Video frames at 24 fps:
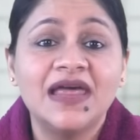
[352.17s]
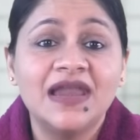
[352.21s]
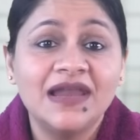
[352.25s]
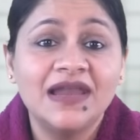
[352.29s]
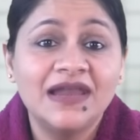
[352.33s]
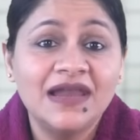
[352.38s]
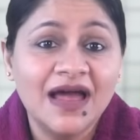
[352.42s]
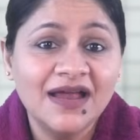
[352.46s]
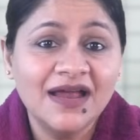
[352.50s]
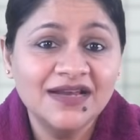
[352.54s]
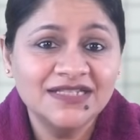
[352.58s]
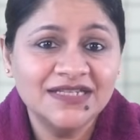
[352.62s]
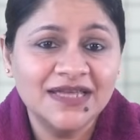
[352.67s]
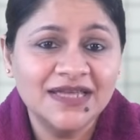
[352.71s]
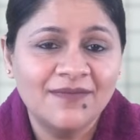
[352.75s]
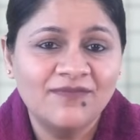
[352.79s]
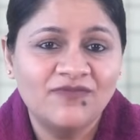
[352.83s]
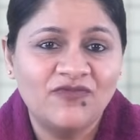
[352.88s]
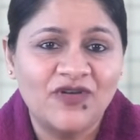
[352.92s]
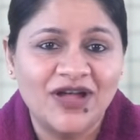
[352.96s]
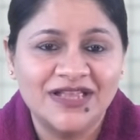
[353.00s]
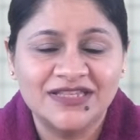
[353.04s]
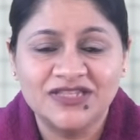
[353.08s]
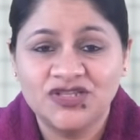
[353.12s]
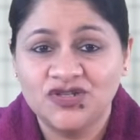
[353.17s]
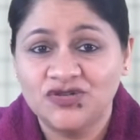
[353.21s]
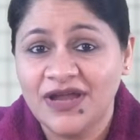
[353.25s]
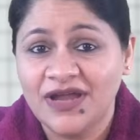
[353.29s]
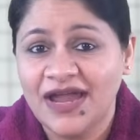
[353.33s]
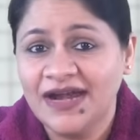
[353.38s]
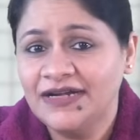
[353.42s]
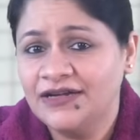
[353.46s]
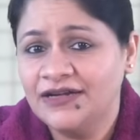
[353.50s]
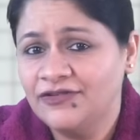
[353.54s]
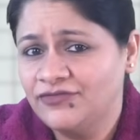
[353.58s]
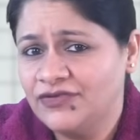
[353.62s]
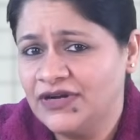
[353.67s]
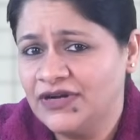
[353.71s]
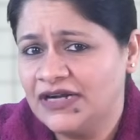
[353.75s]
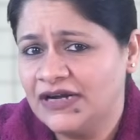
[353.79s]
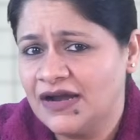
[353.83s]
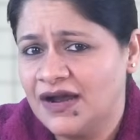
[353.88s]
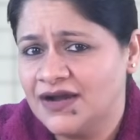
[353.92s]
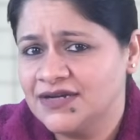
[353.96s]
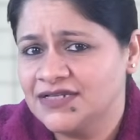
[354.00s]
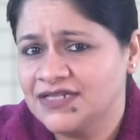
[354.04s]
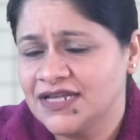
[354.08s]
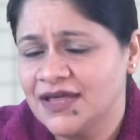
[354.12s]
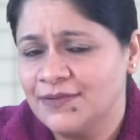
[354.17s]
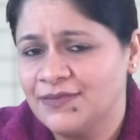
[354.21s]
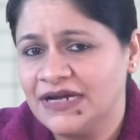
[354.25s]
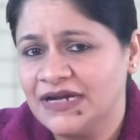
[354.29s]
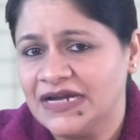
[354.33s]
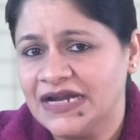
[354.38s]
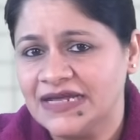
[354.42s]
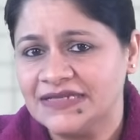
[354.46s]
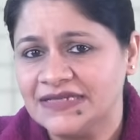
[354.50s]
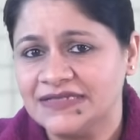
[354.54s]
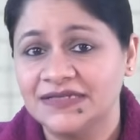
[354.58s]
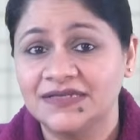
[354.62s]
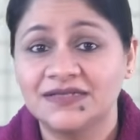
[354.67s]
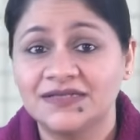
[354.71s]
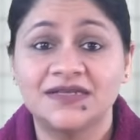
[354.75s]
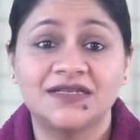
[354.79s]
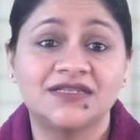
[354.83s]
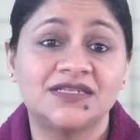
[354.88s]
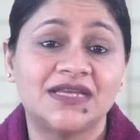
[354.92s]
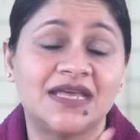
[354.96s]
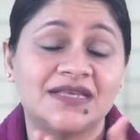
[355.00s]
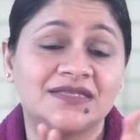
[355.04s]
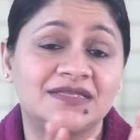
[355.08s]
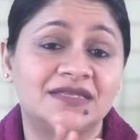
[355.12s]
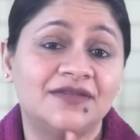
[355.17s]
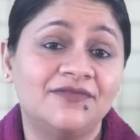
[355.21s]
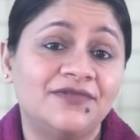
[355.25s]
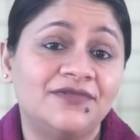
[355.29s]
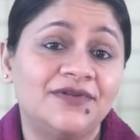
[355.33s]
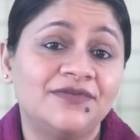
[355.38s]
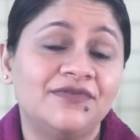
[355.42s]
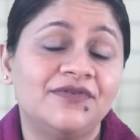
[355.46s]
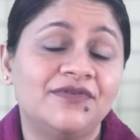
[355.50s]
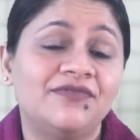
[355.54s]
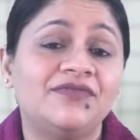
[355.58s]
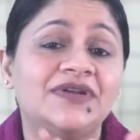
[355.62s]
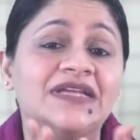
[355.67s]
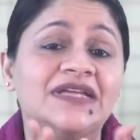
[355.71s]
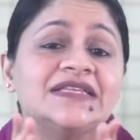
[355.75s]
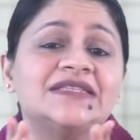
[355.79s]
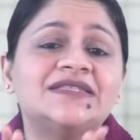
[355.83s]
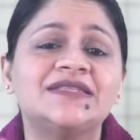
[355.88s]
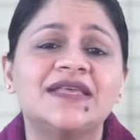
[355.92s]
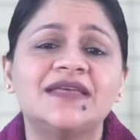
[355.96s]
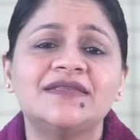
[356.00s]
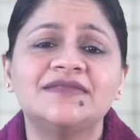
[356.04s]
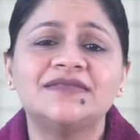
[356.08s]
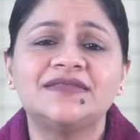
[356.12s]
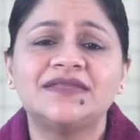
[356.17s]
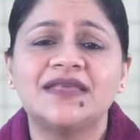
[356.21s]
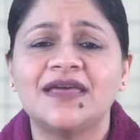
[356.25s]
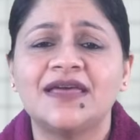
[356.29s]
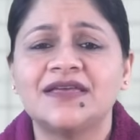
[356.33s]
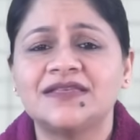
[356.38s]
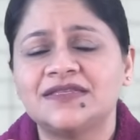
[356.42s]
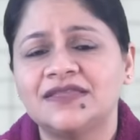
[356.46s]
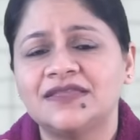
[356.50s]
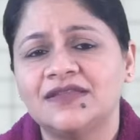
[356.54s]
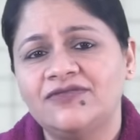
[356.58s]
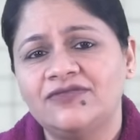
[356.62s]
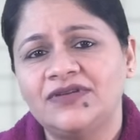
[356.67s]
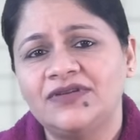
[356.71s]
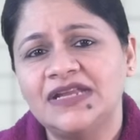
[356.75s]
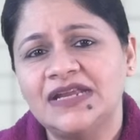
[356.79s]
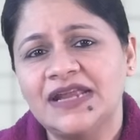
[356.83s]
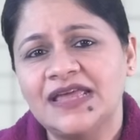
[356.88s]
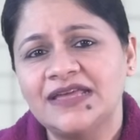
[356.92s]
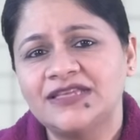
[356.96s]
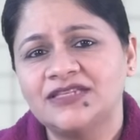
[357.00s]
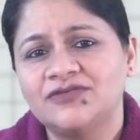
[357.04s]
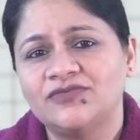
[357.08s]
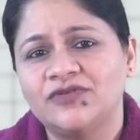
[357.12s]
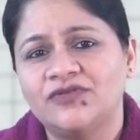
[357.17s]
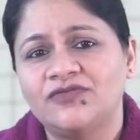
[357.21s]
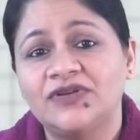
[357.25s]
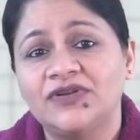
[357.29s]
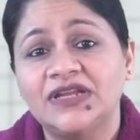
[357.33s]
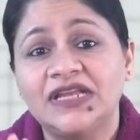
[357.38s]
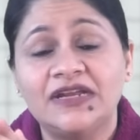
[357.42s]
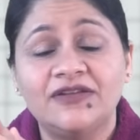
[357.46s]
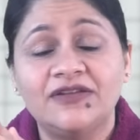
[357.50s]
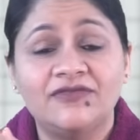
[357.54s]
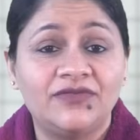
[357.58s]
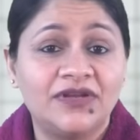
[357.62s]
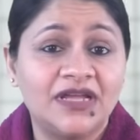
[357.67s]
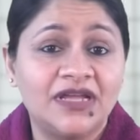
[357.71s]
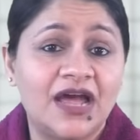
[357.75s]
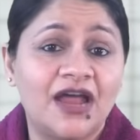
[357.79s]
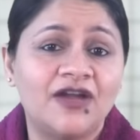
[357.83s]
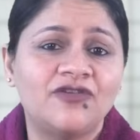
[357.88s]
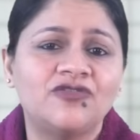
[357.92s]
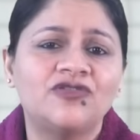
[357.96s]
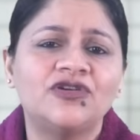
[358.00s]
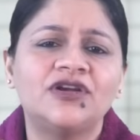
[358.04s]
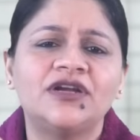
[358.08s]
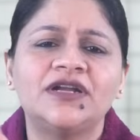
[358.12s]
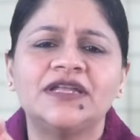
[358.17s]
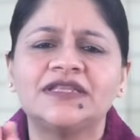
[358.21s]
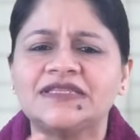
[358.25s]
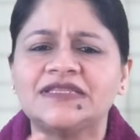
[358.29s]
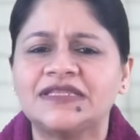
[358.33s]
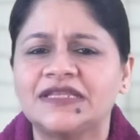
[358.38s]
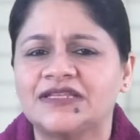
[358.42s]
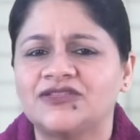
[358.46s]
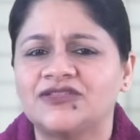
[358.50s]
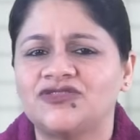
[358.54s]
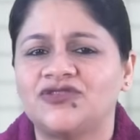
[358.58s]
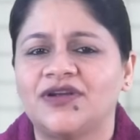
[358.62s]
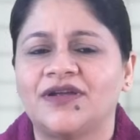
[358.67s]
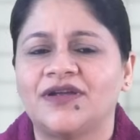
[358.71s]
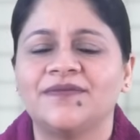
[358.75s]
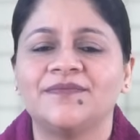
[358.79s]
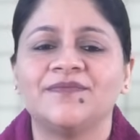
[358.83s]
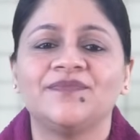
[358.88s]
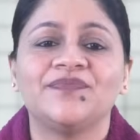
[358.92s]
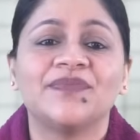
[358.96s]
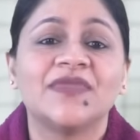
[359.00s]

Large cap funds track different large cap indices such as Nifty 50, Sensex, Nifty Next 50, Nifty 100, etc.